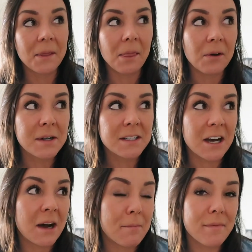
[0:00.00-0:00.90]
looked
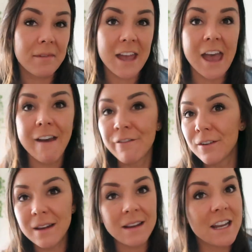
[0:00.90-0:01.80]
up
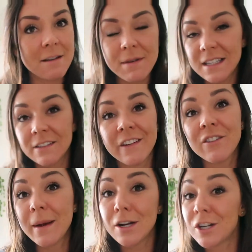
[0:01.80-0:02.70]
every piece of
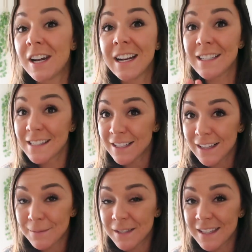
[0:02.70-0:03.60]
information that I
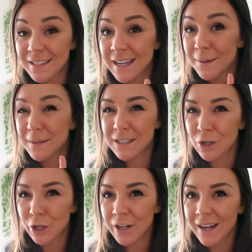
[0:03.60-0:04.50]
still am to this day. I'm
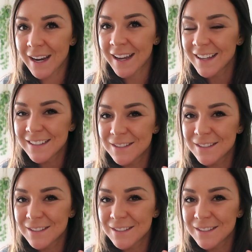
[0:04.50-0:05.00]
still learning.